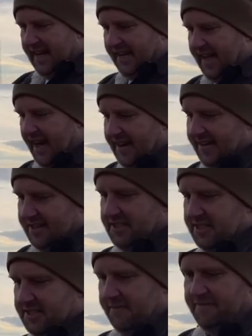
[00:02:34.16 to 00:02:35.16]
and got
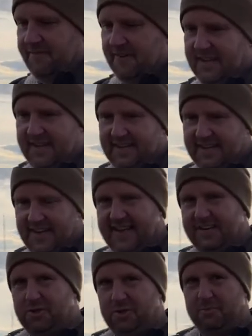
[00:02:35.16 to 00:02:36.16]
into some feed and
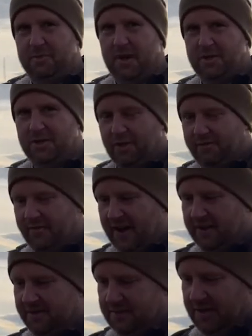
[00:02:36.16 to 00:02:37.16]
ate too much or
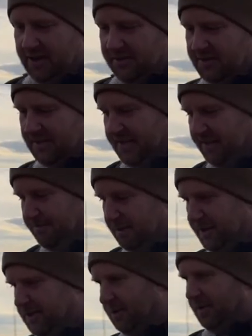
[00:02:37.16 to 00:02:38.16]
found themselves in a
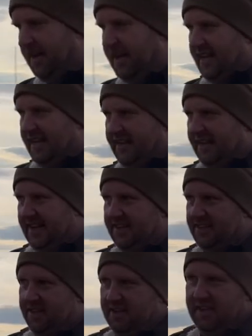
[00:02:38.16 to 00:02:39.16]
place where they
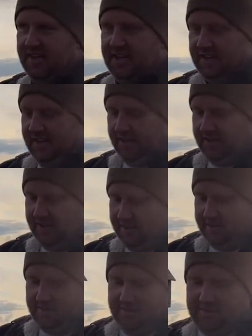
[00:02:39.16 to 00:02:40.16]
got their
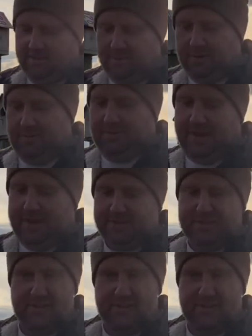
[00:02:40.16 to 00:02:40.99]
little mouths